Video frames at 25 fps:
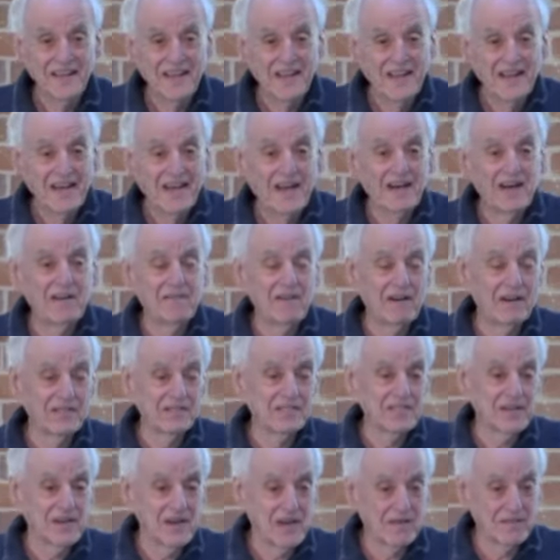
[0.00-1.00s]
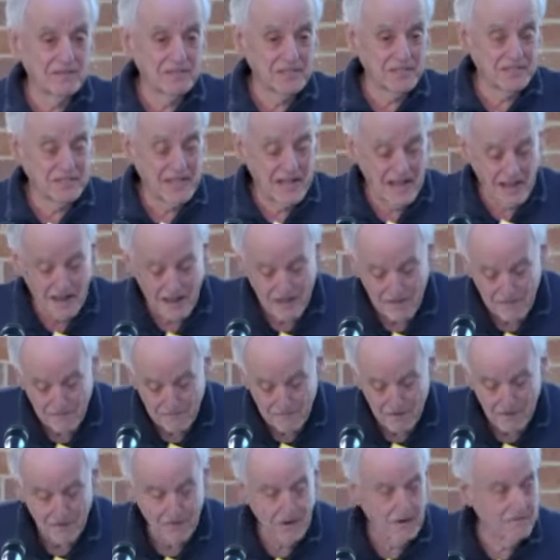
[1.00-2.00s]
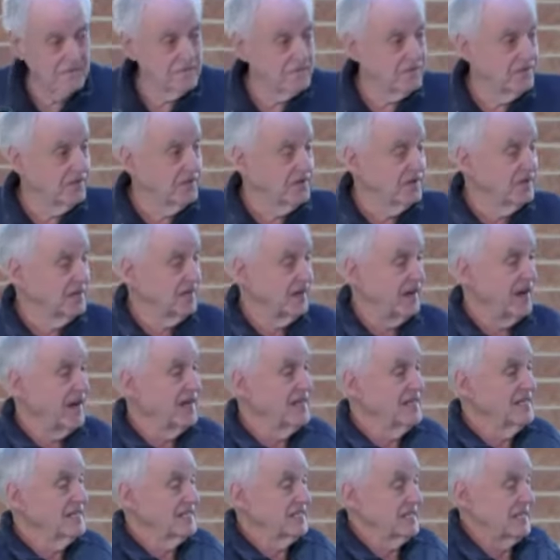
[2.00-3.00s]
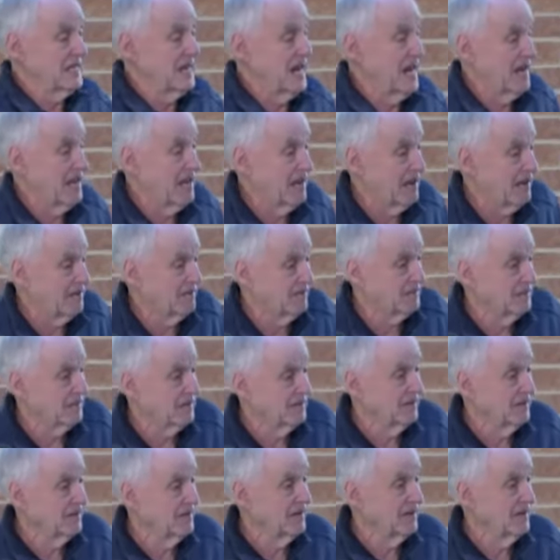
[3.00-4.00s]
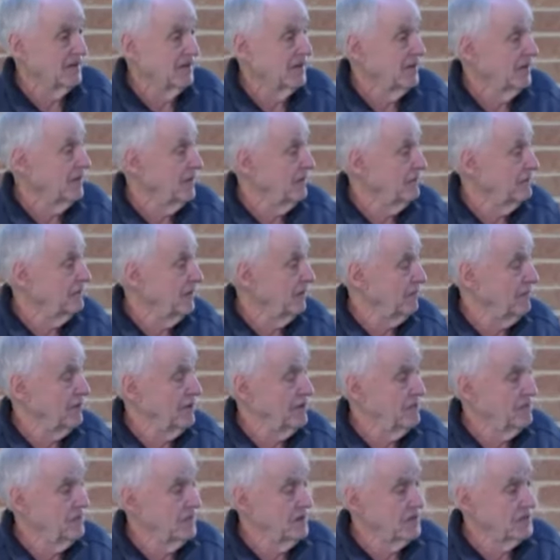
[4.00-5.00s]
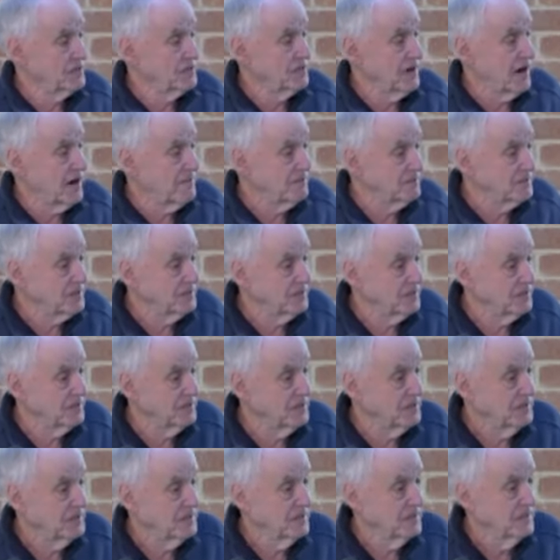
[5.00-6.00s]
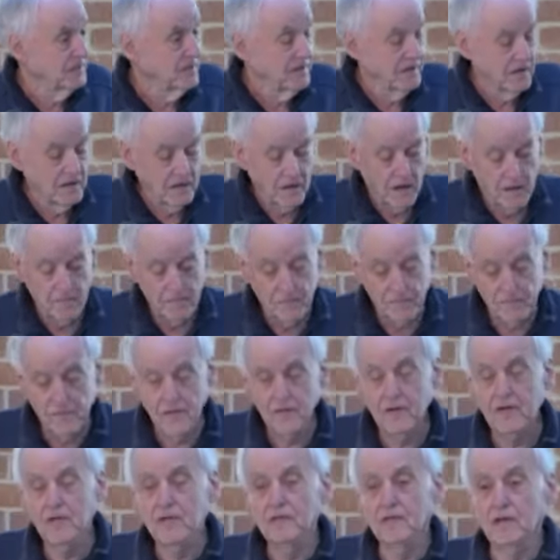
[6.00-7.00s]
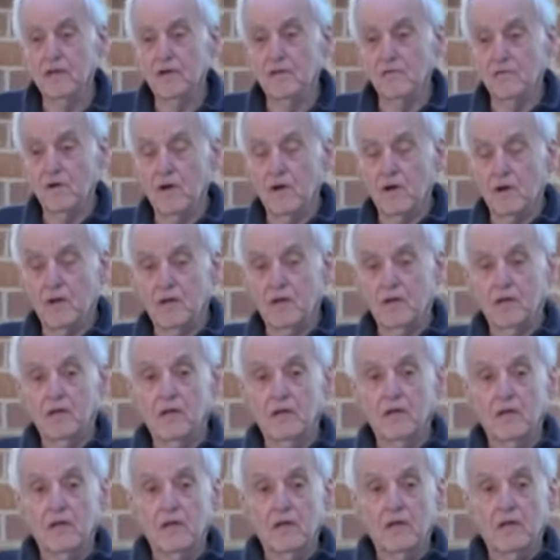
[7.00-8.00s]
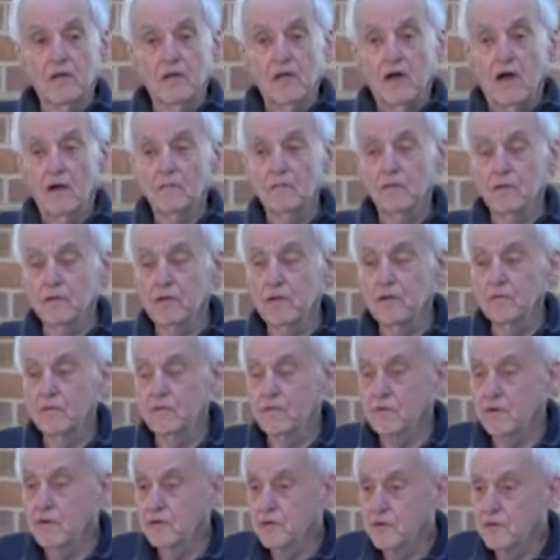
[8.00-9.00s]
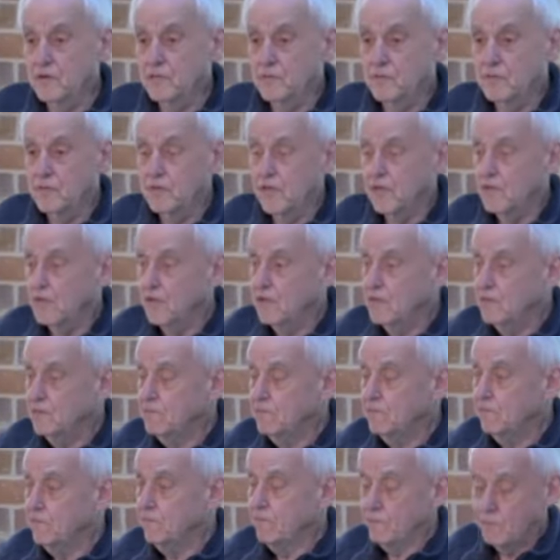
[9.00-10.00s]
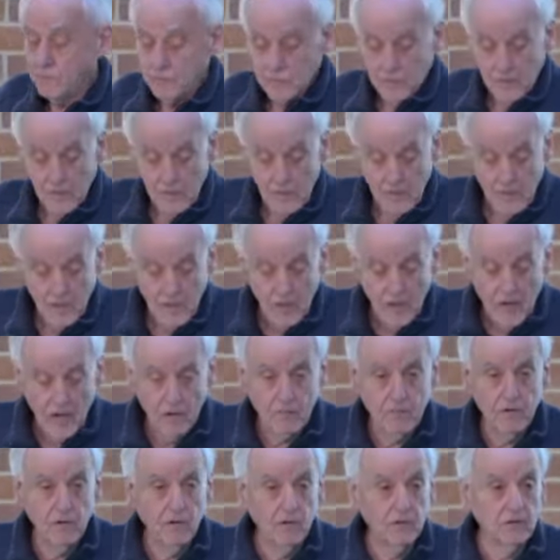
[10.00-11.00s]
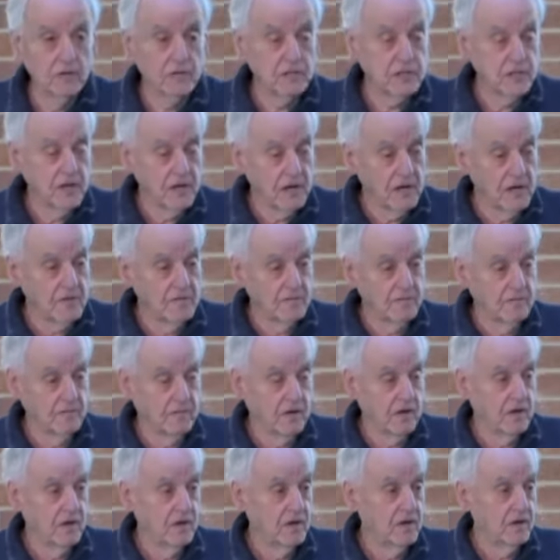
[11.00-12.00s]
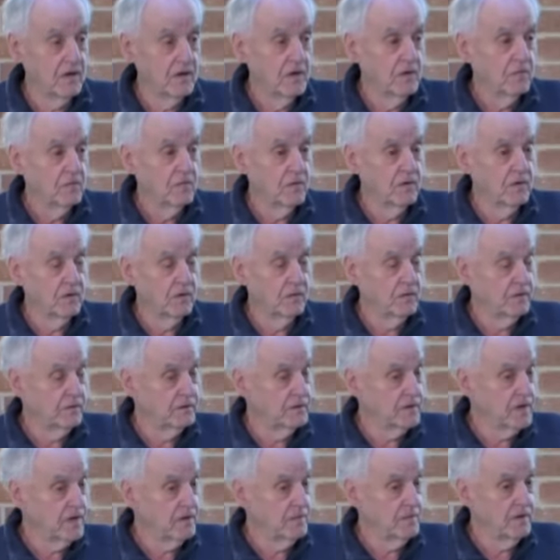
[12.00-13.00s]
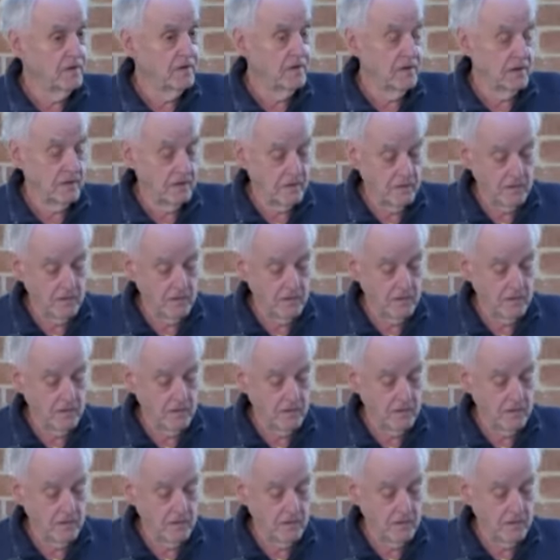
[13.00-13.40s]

And I won't say I'm a slave, but I'm feeling enslaved. If you get what I mean, trapped? I'm feeling that way. I'm looking for a new beginning. And we're all the same. We're all the same here.